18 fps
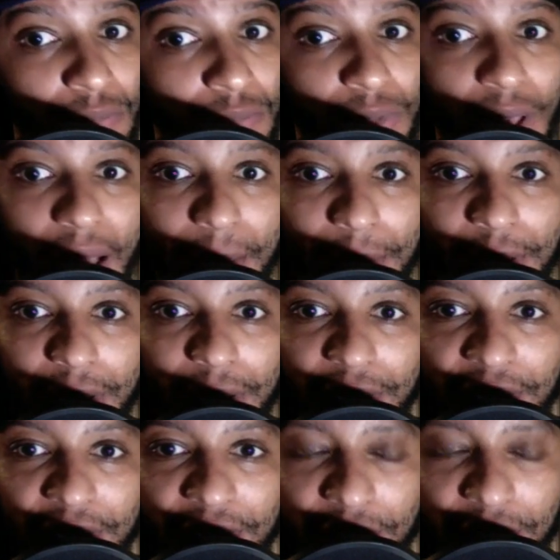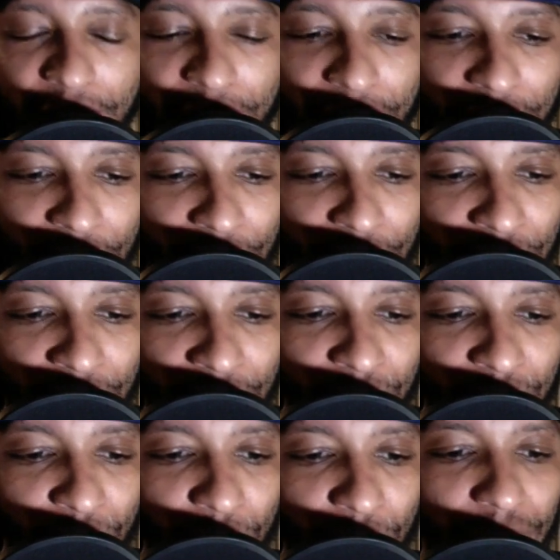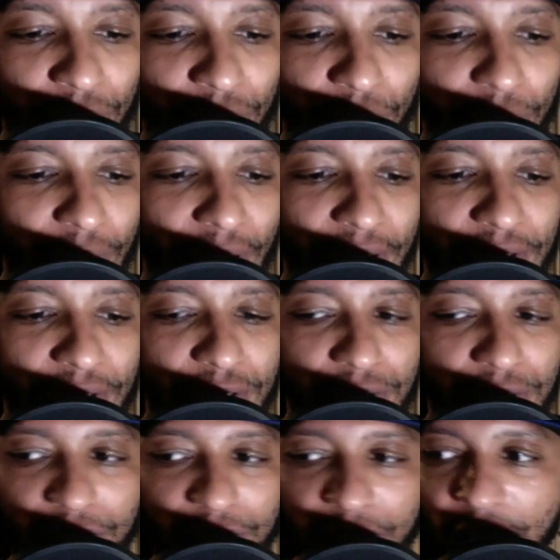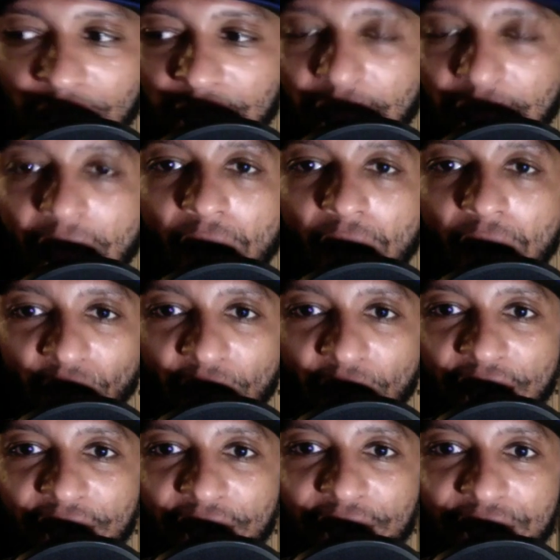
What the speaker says: I mean, you guys can count, right?